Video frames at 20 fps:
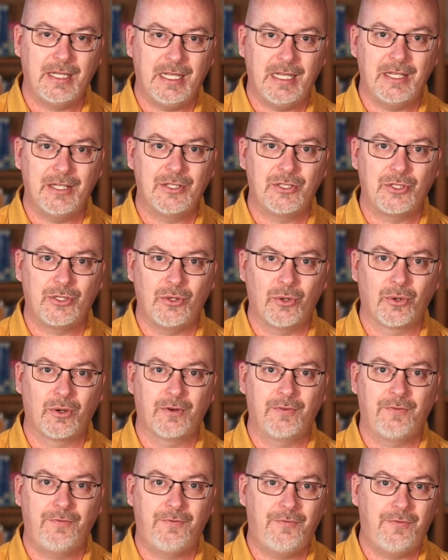is
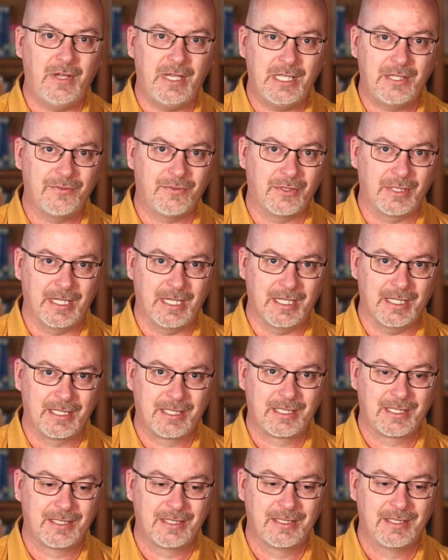your
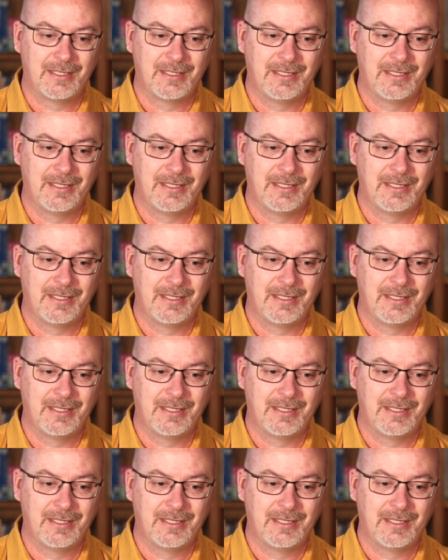faithfulness.